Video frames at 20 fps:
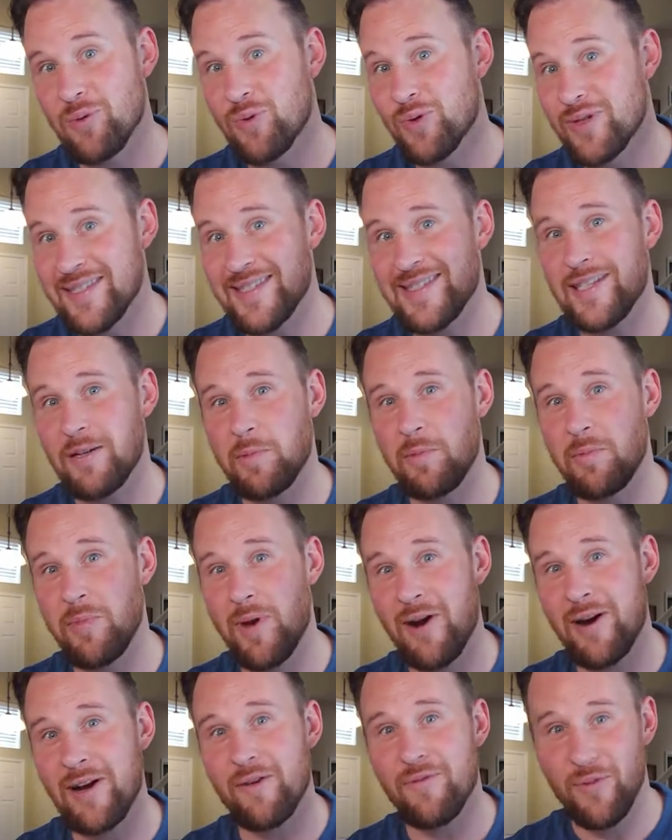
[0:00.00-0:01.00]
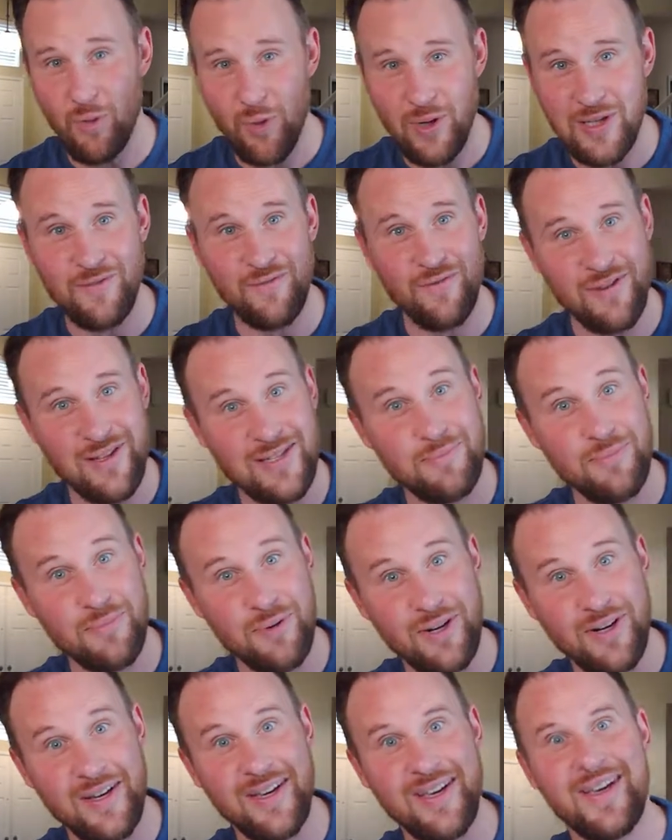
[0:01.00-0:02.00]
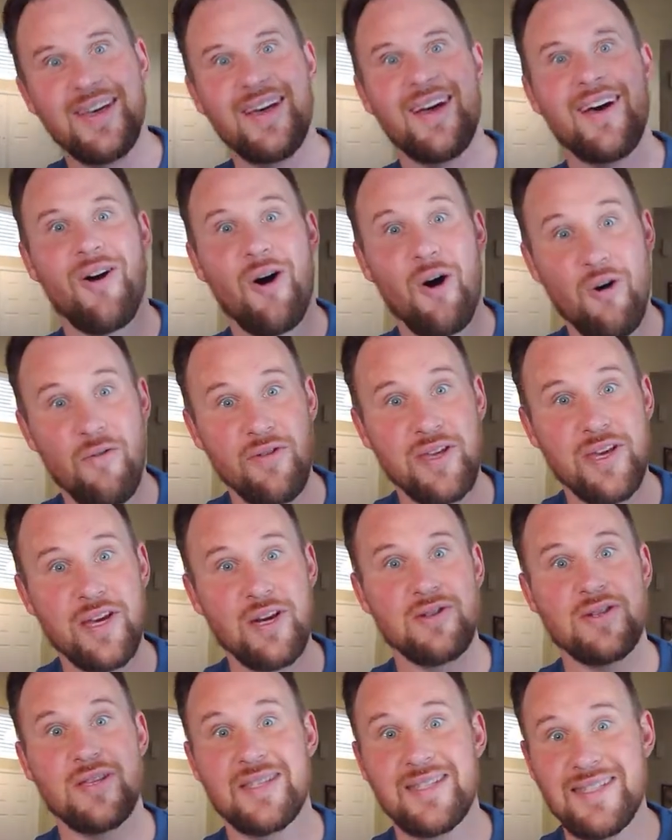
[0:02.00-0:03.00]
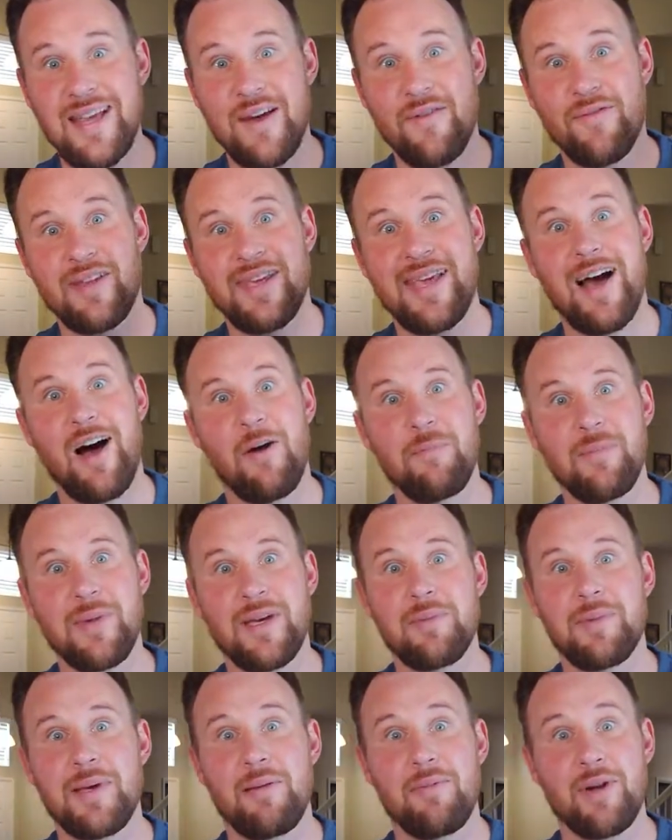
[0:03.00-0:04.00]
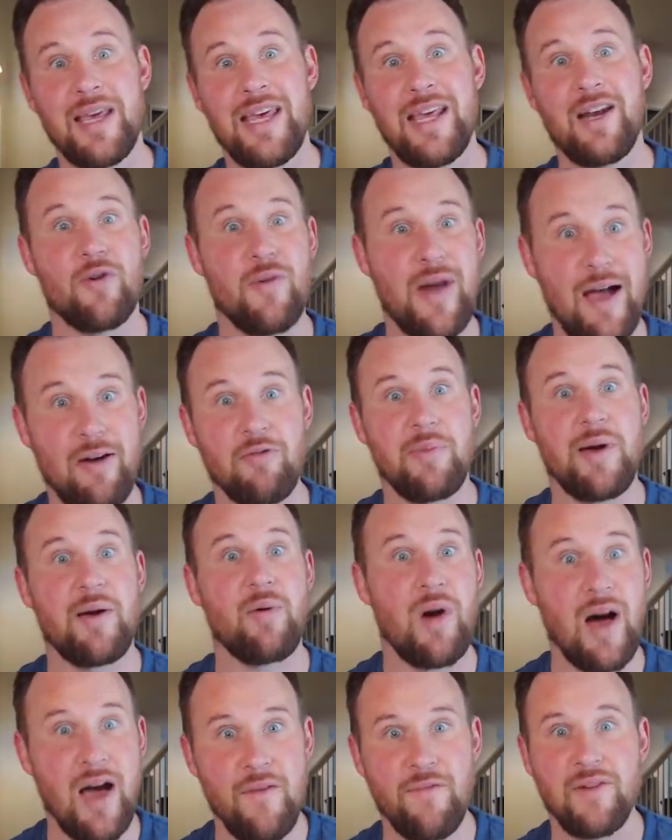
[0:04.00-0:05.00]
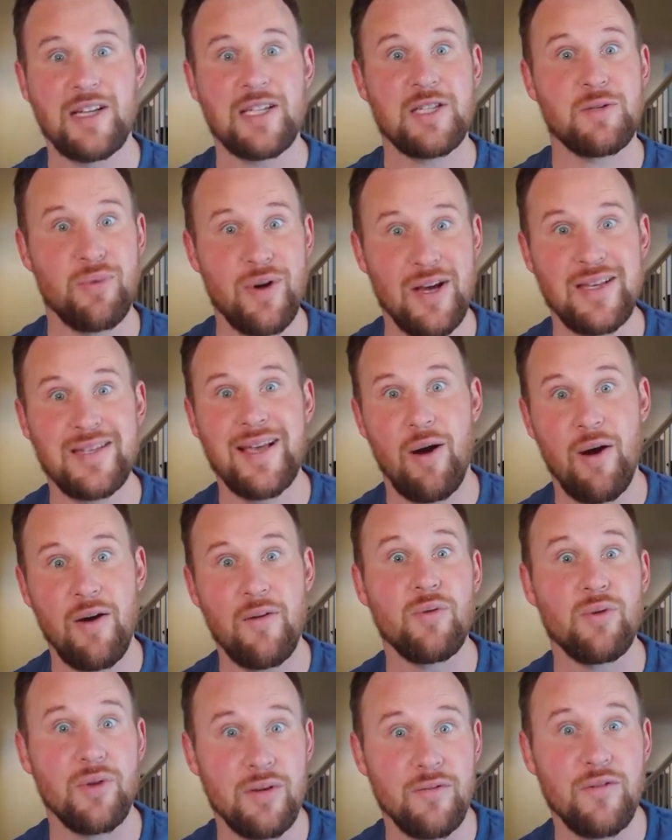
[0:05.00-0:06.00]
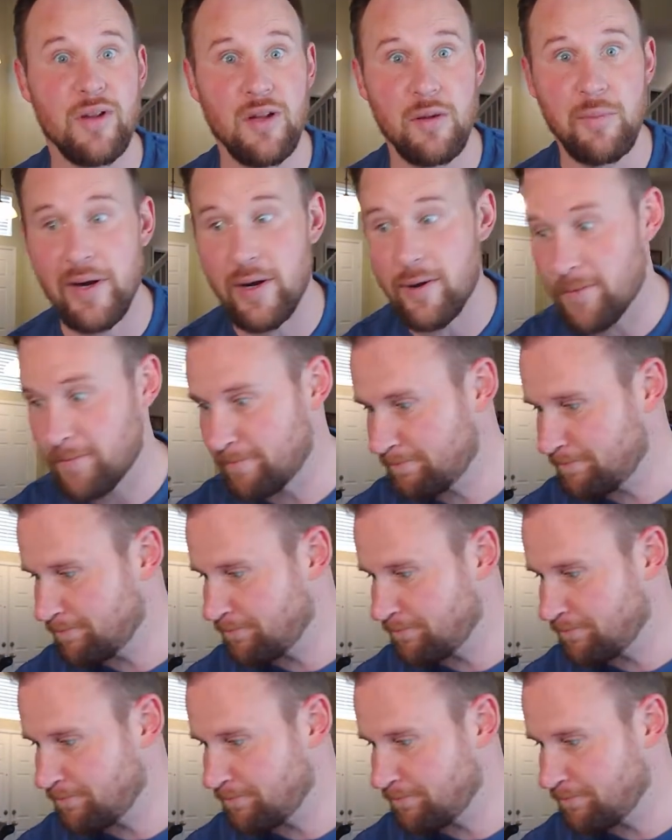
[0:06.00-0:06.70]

wouldn't still be married if it wasn't for this book. Over the years, it's definitely helped me to be able to interact with my wife and express how I really feel about her.